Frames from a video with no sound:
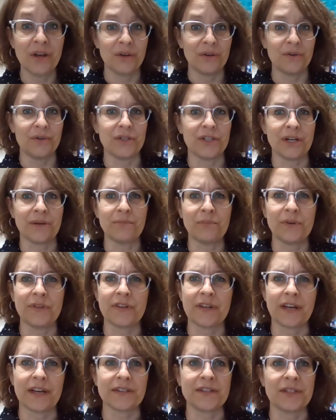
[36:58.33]
who jump
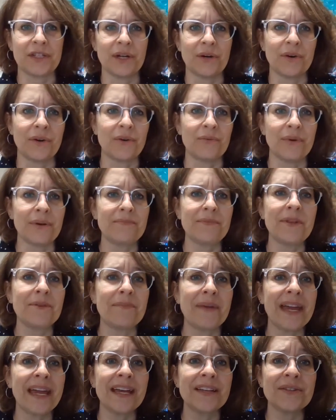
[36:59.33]
with gusto and rip the
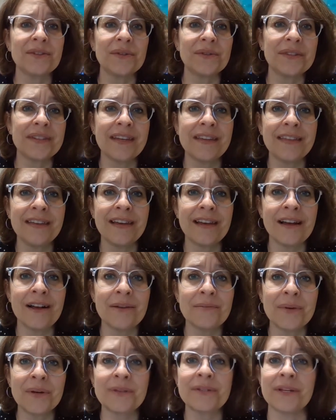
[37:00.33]
pants, who skin the
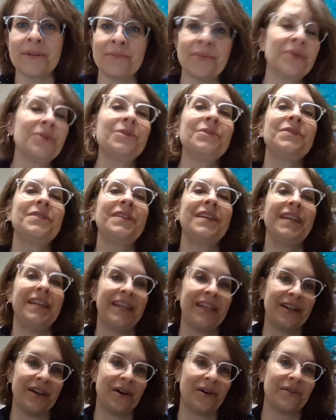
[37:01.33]
elbows and bruise the
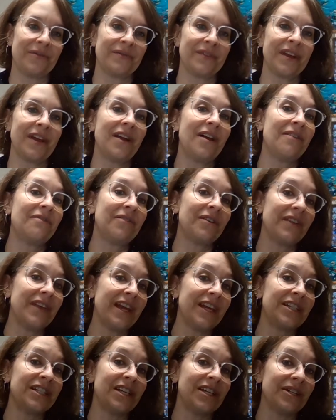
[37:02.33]
ego, for
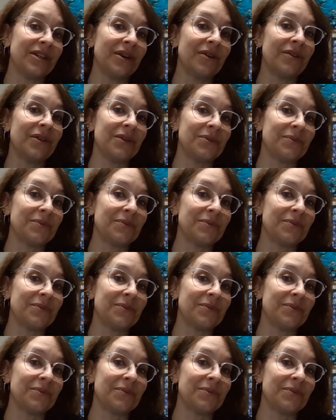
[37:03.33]
they shall know the